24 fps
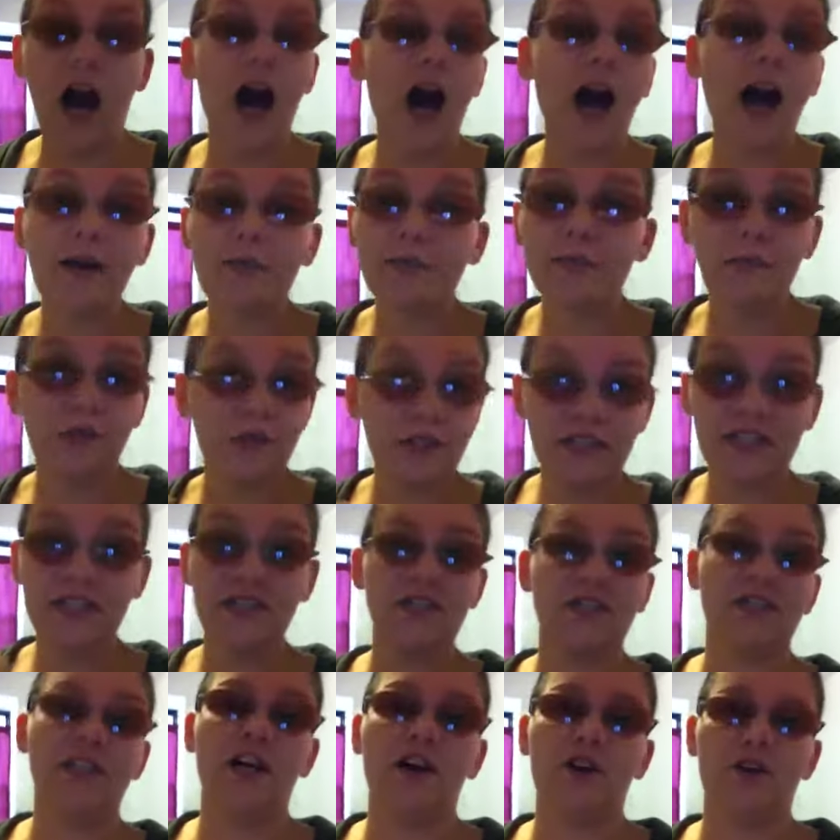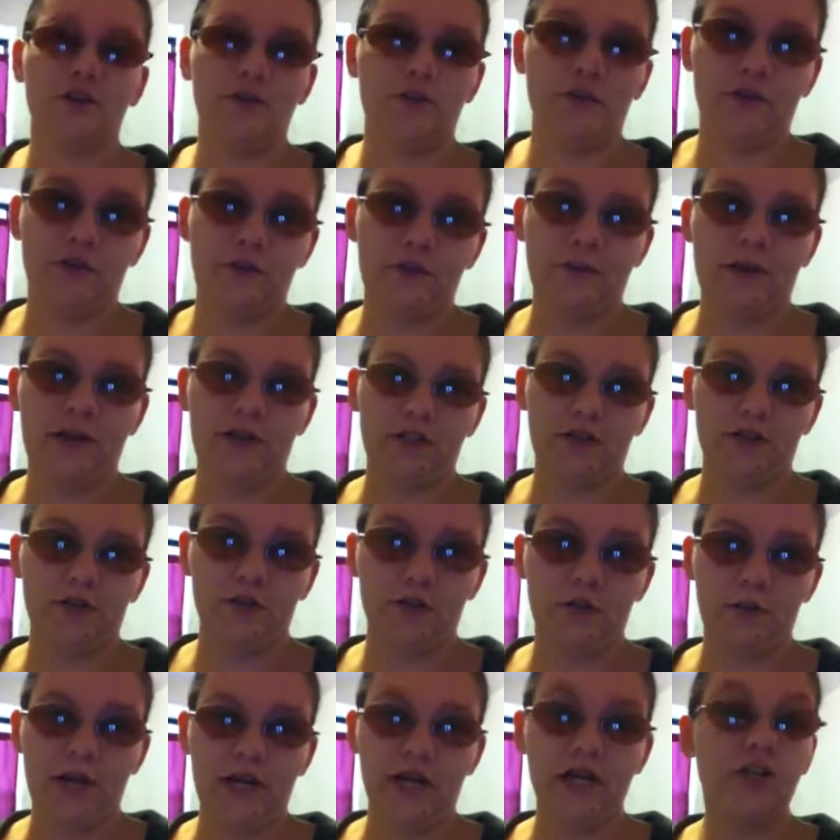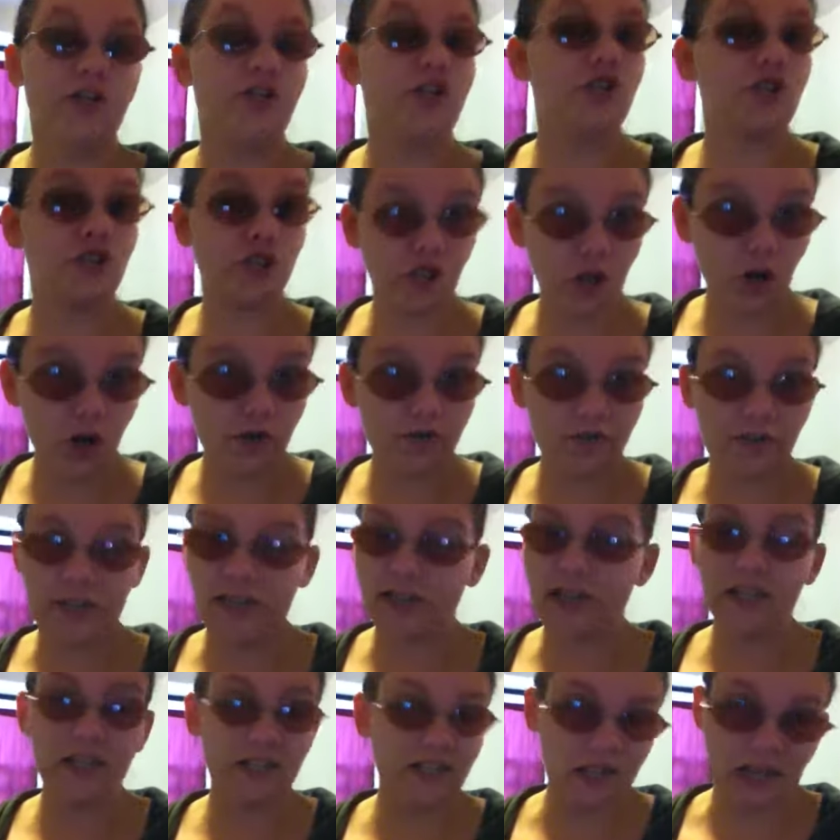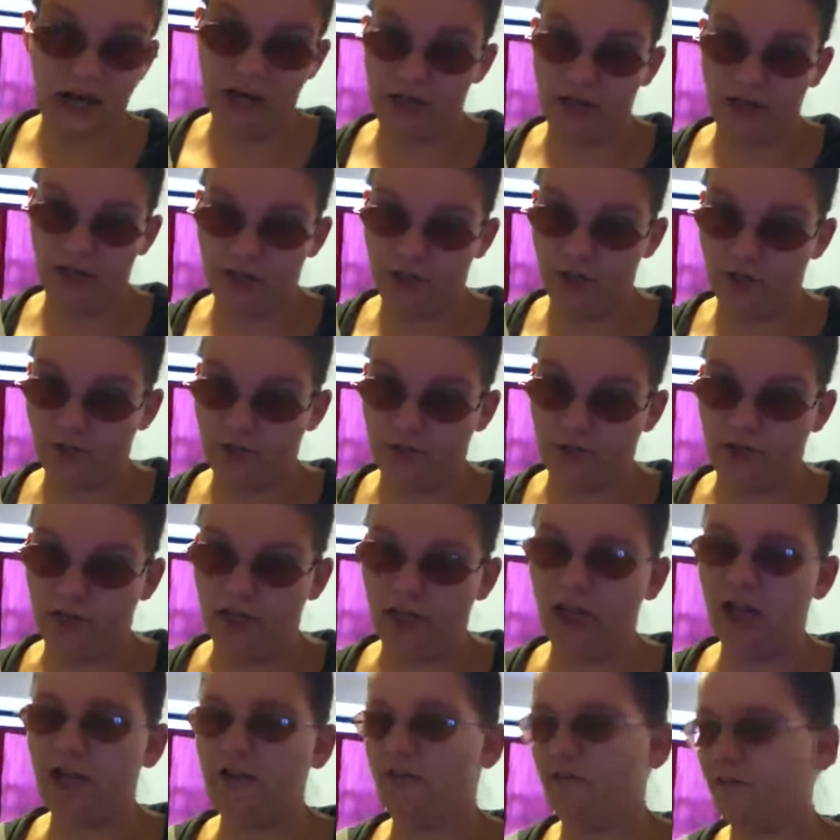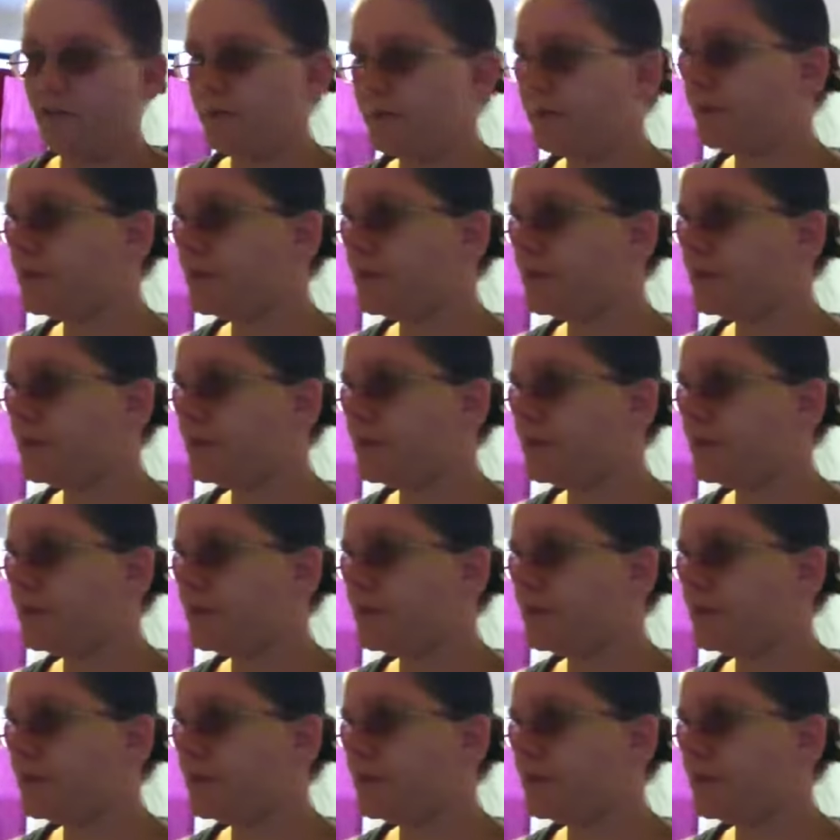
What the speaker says: I'm easily 150 pounds overweight. Starving is not an issue in my life.